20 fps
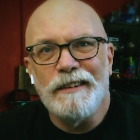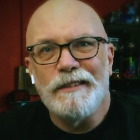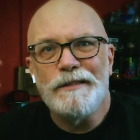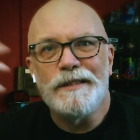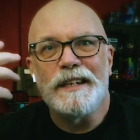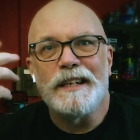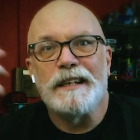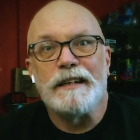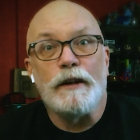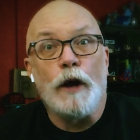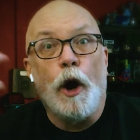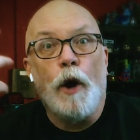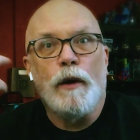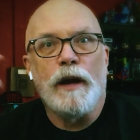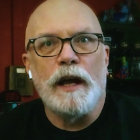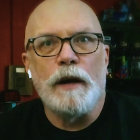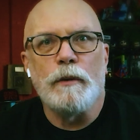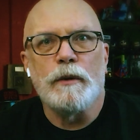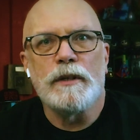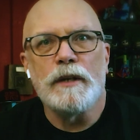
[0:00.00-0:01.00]
It was like,
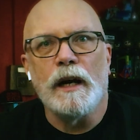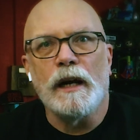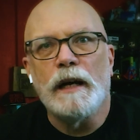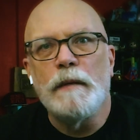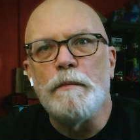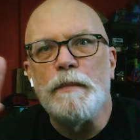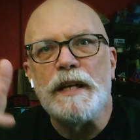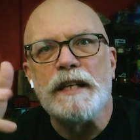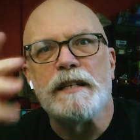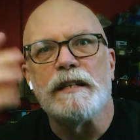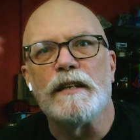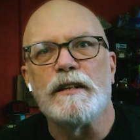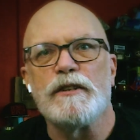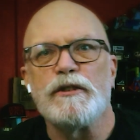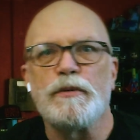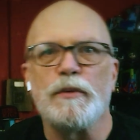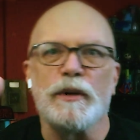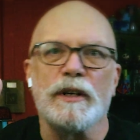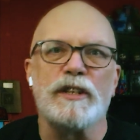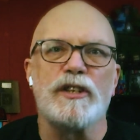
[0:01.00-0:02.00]
okay, we're talking
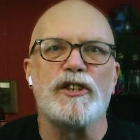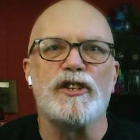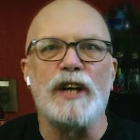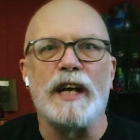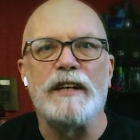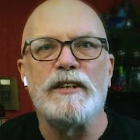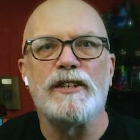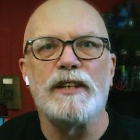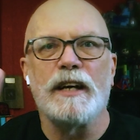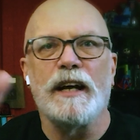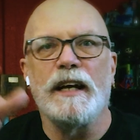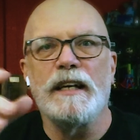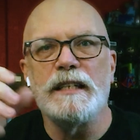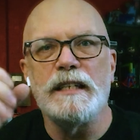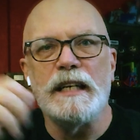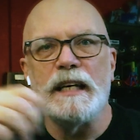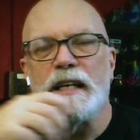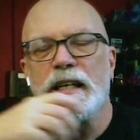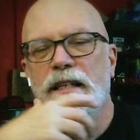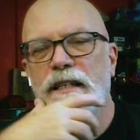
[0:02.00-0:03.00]
business, we're exchanging
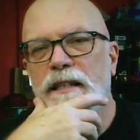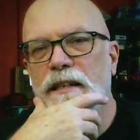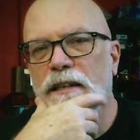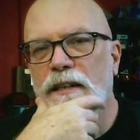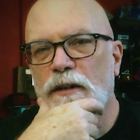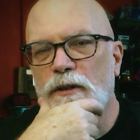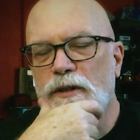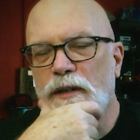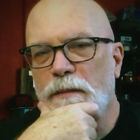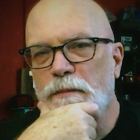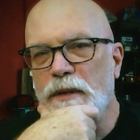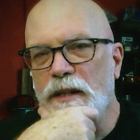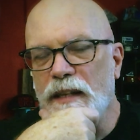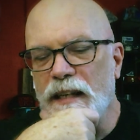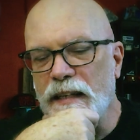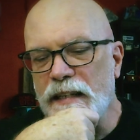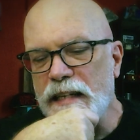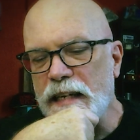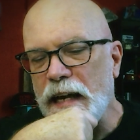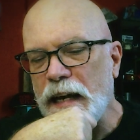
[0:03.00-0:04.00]
ideas and those types of
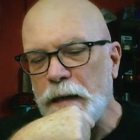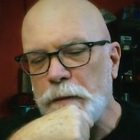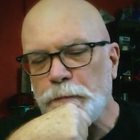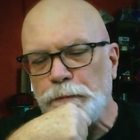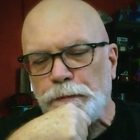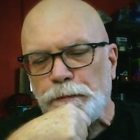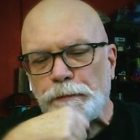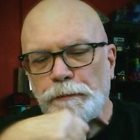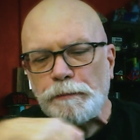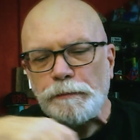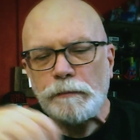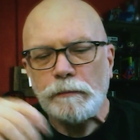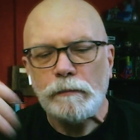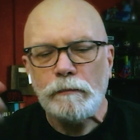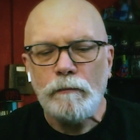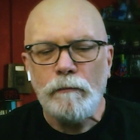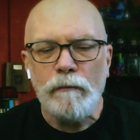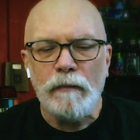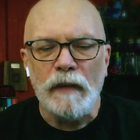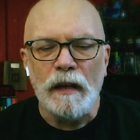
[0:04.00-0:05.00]
things. And
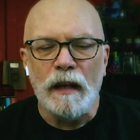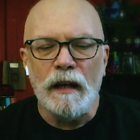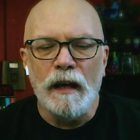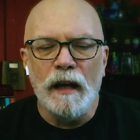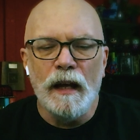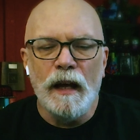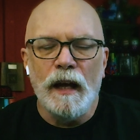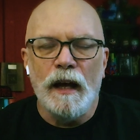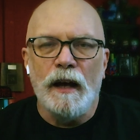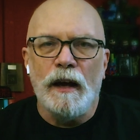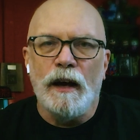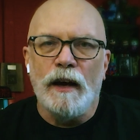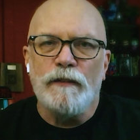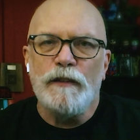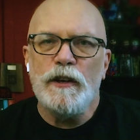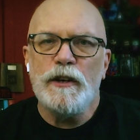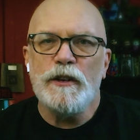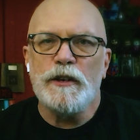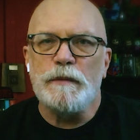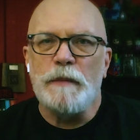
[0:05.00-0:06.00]
a
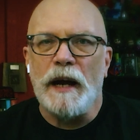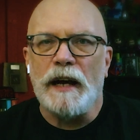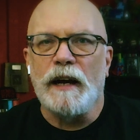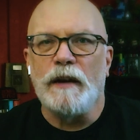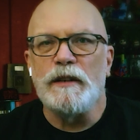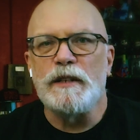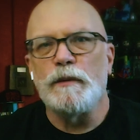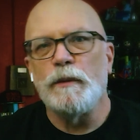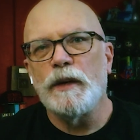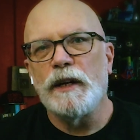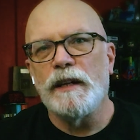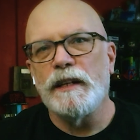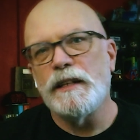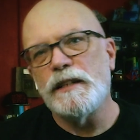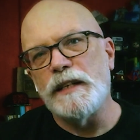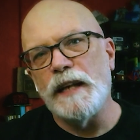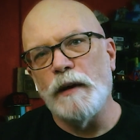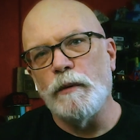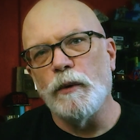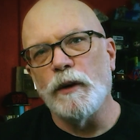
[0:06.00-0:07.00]
few years back, I was in one of
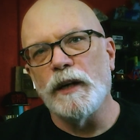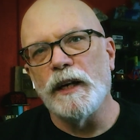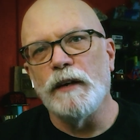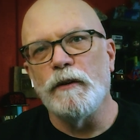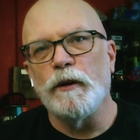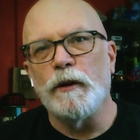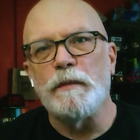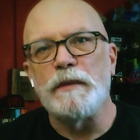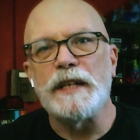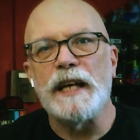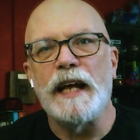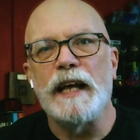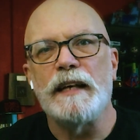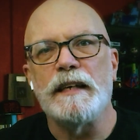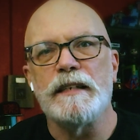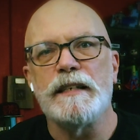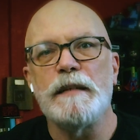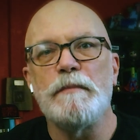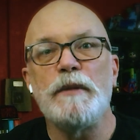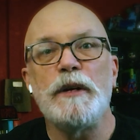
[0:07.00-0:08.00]
these networking groups
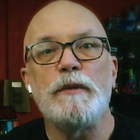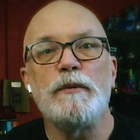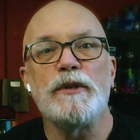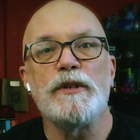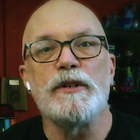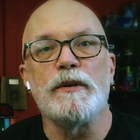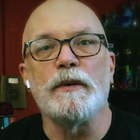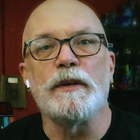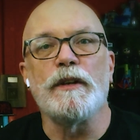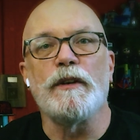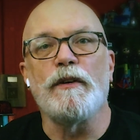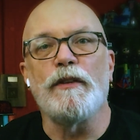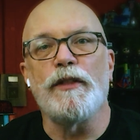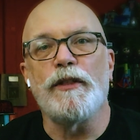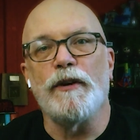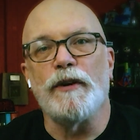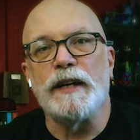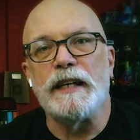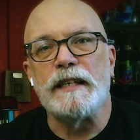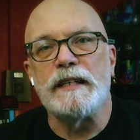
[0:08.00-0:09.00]
and somebody was doing their
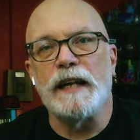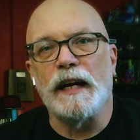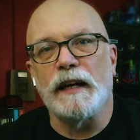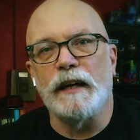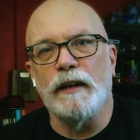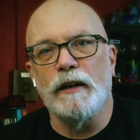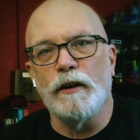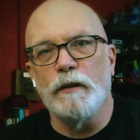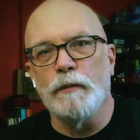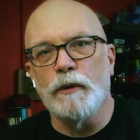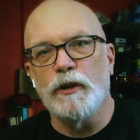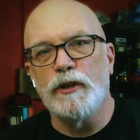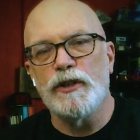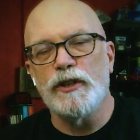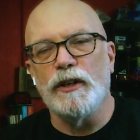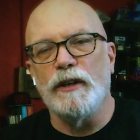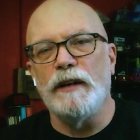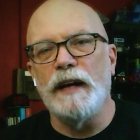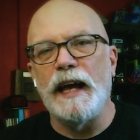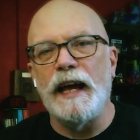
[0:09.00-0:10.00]
30-second commercial.